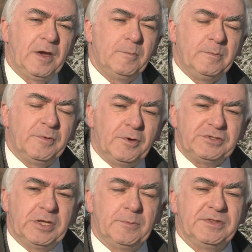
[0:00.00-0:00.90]
I remember
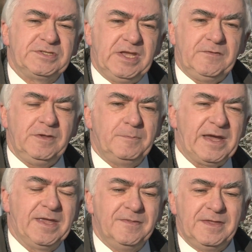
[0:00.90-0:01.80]
watching him on the TV
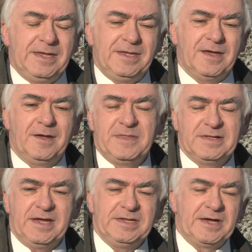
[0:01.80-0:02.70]
back in the, uh, in
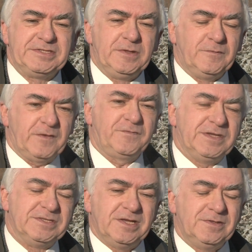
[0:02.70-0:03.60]
the late
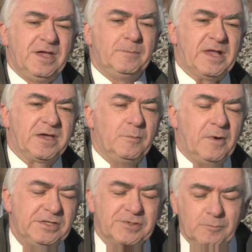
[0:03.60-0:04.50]
1950s in, in black and
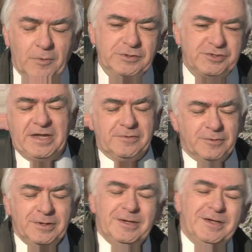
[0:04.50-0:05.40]
white on one channel,